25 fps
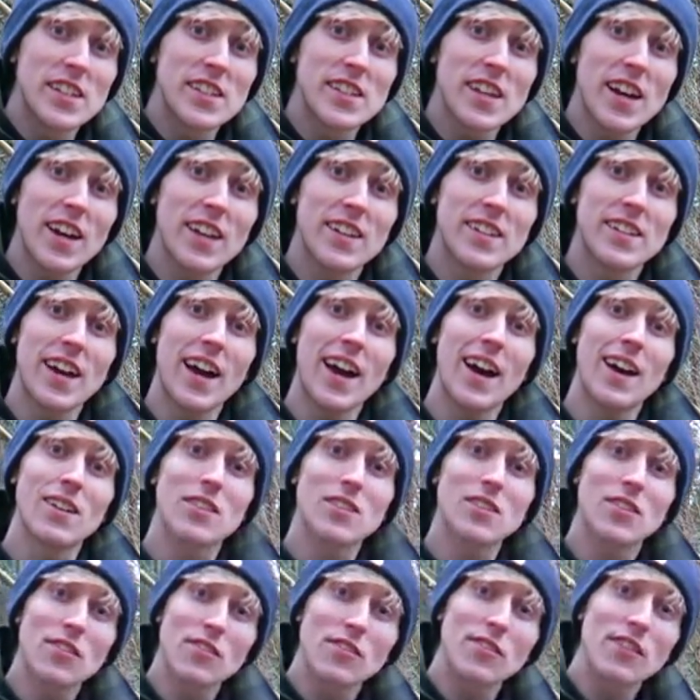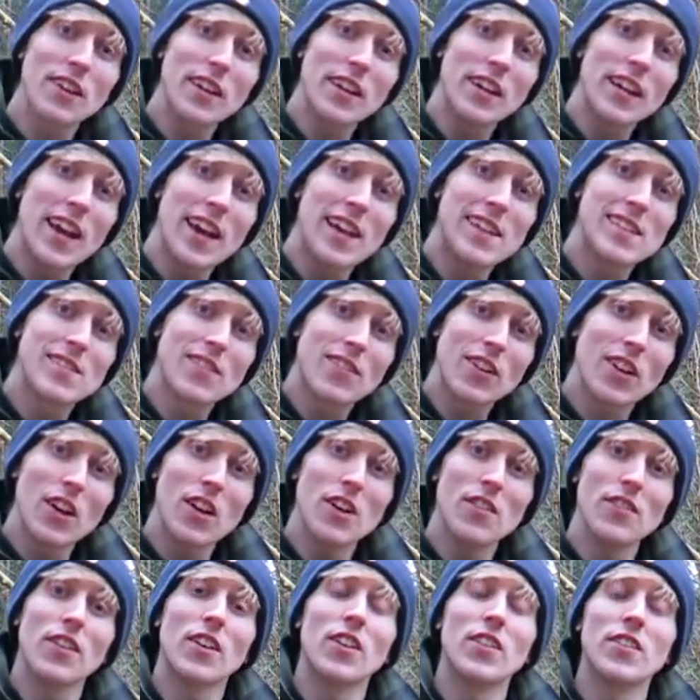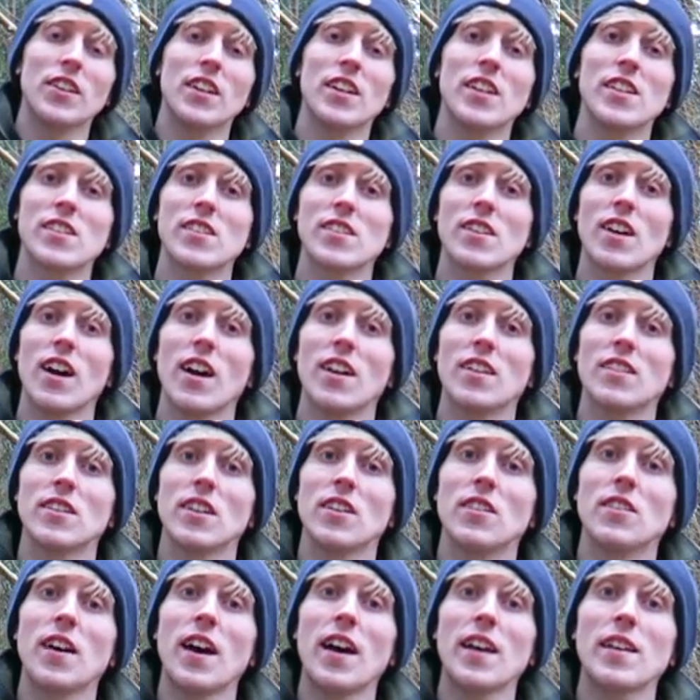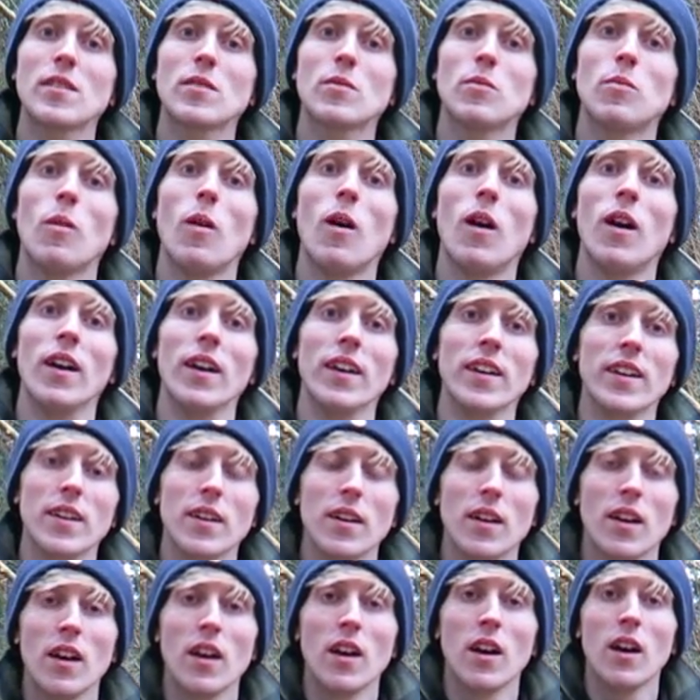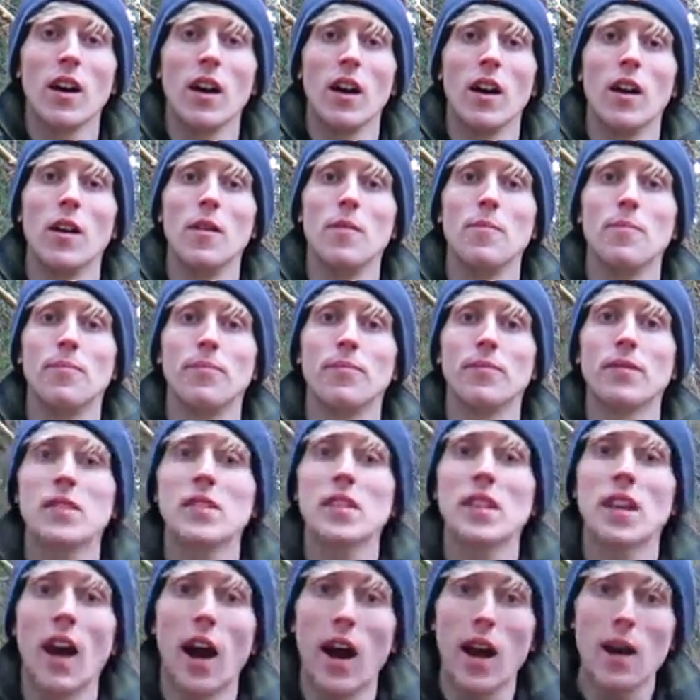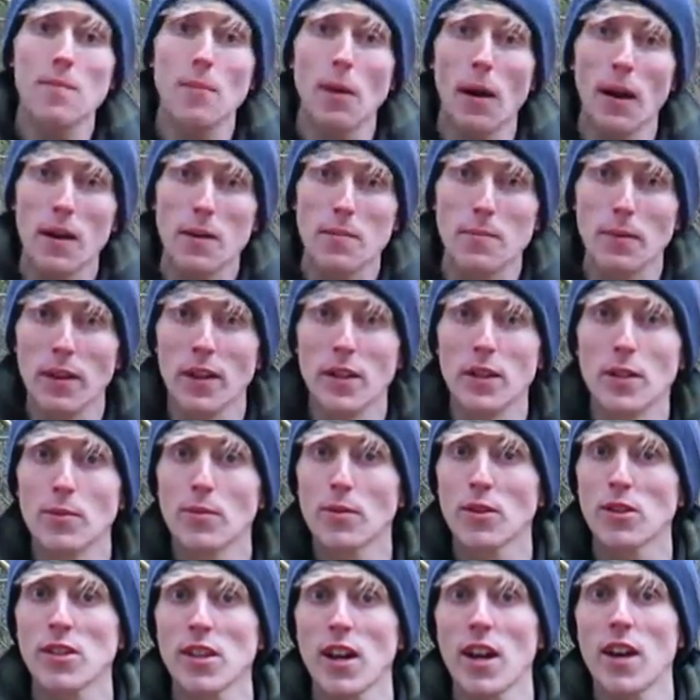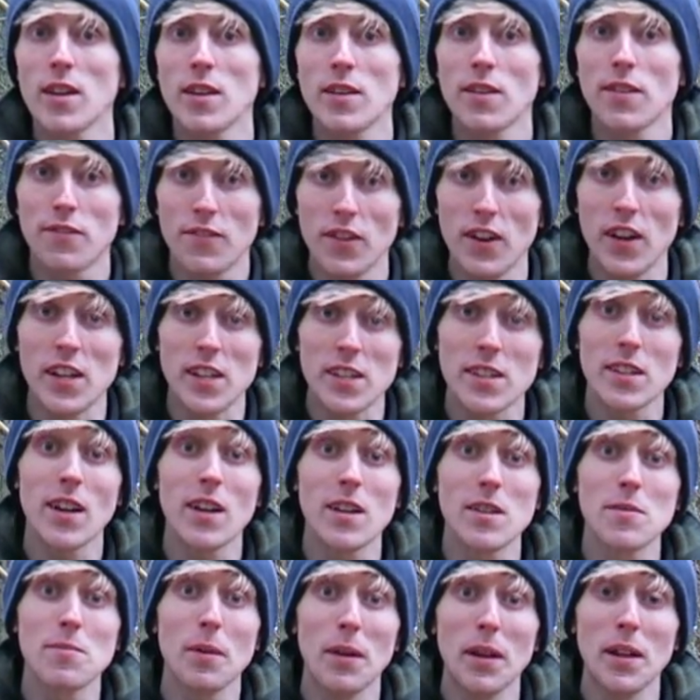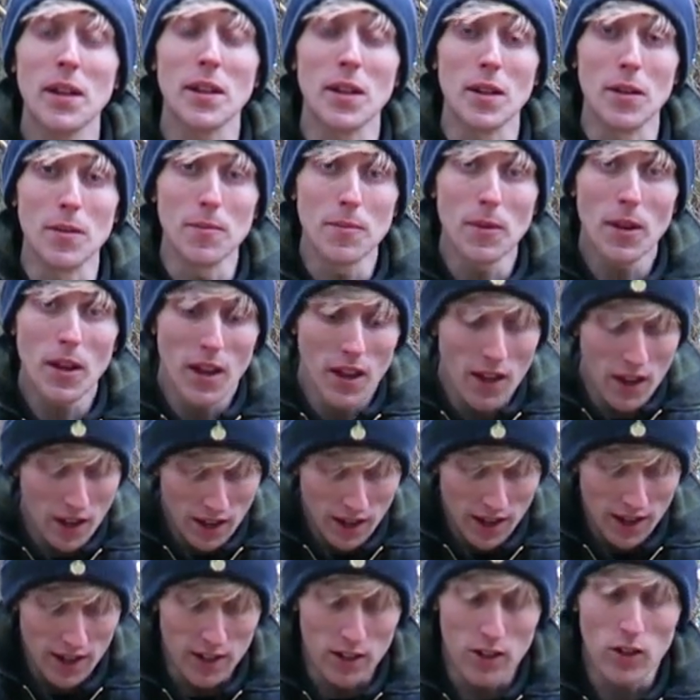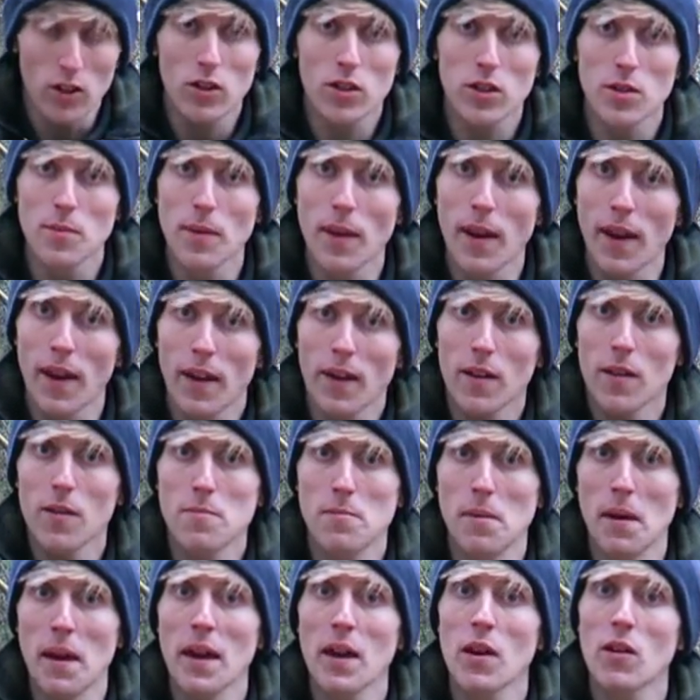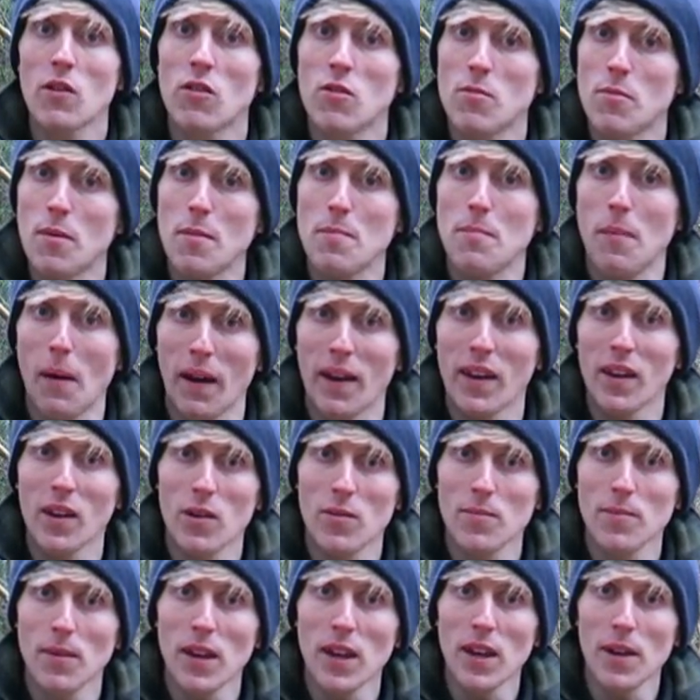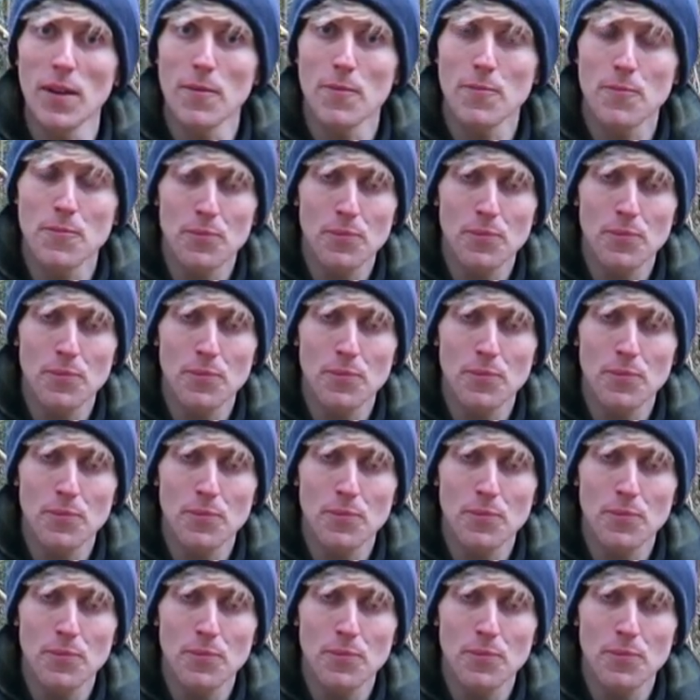designed to house three layers of clothing on the inside, so that's why say I buy a medium, because I fit a size medium, it looks a bit big or a bit baggy on me.